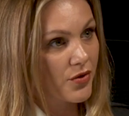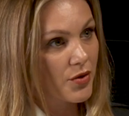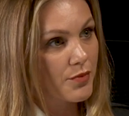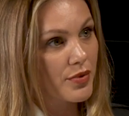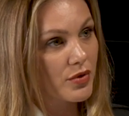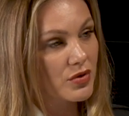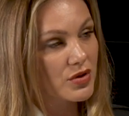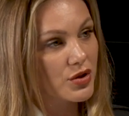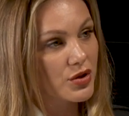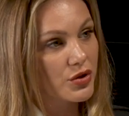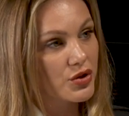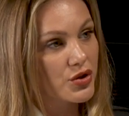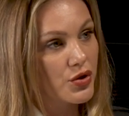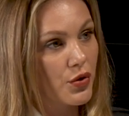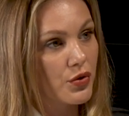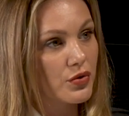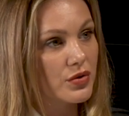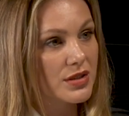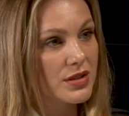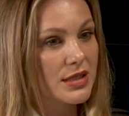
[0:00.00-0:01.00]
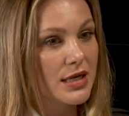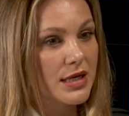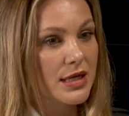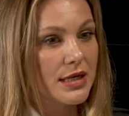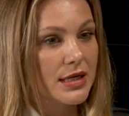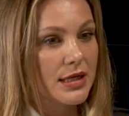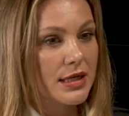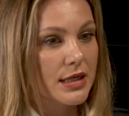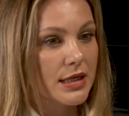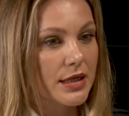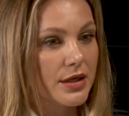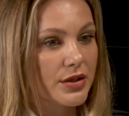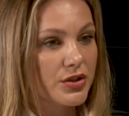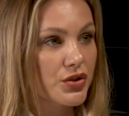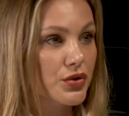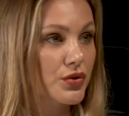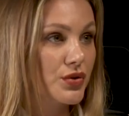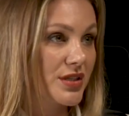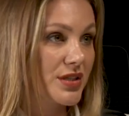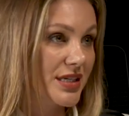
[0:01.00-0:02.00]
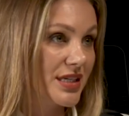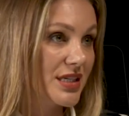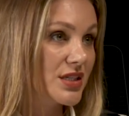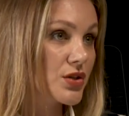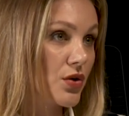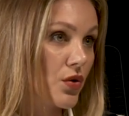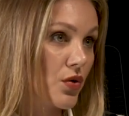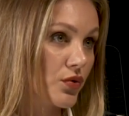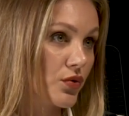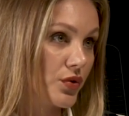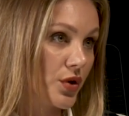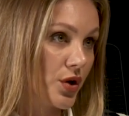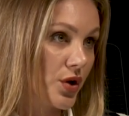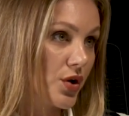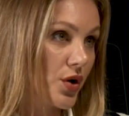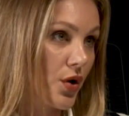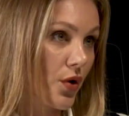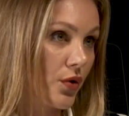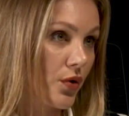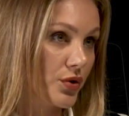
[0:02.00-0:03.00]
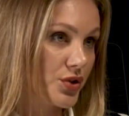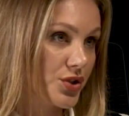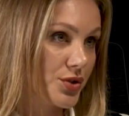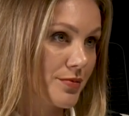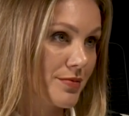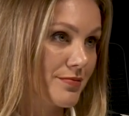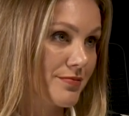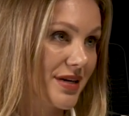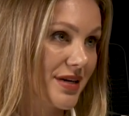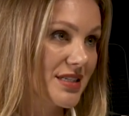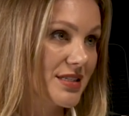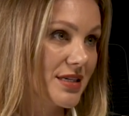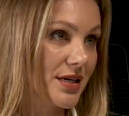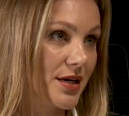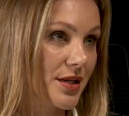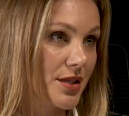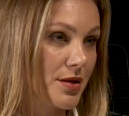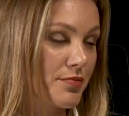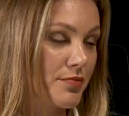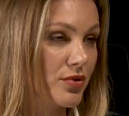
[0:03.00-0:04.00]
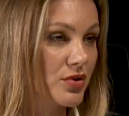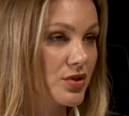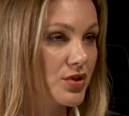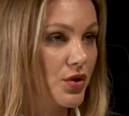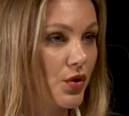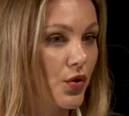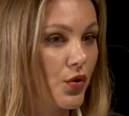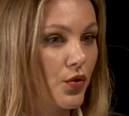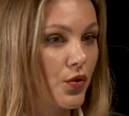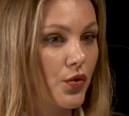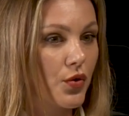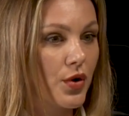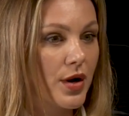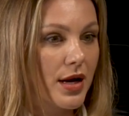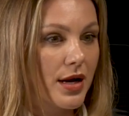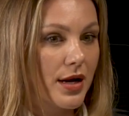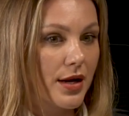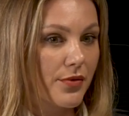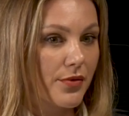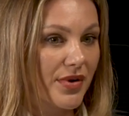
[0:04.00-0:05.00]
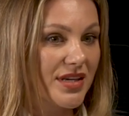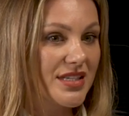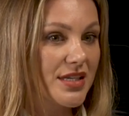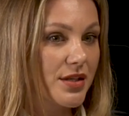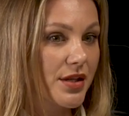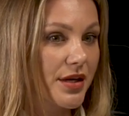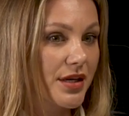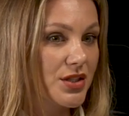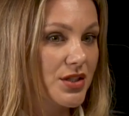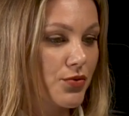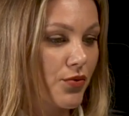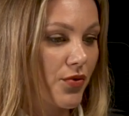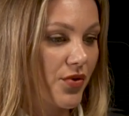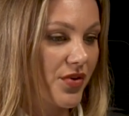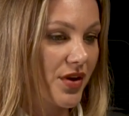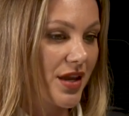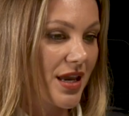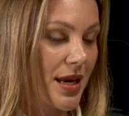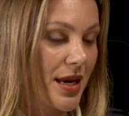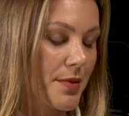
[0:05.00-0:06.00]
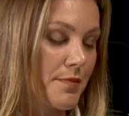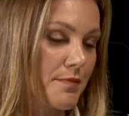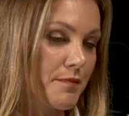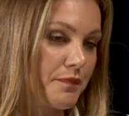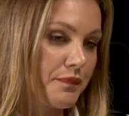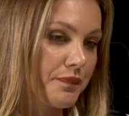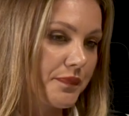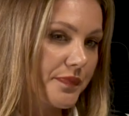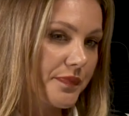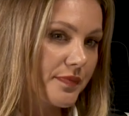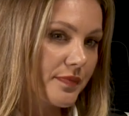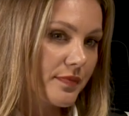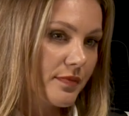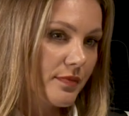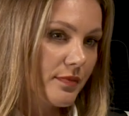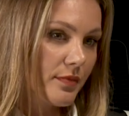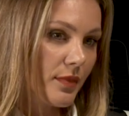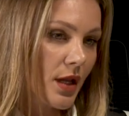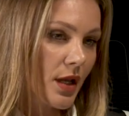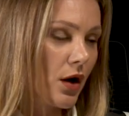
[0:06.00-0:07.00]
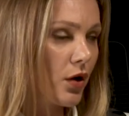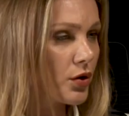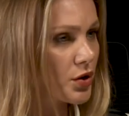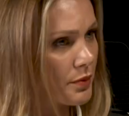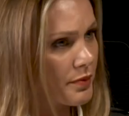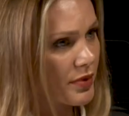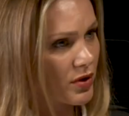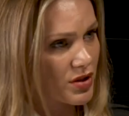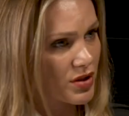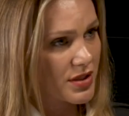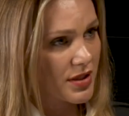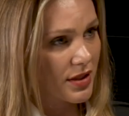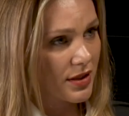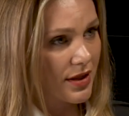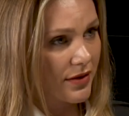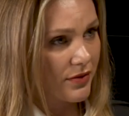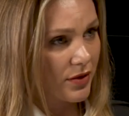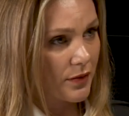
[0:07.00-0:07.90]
person choose his own coach. Basically, the person who resonates with him on a personal level.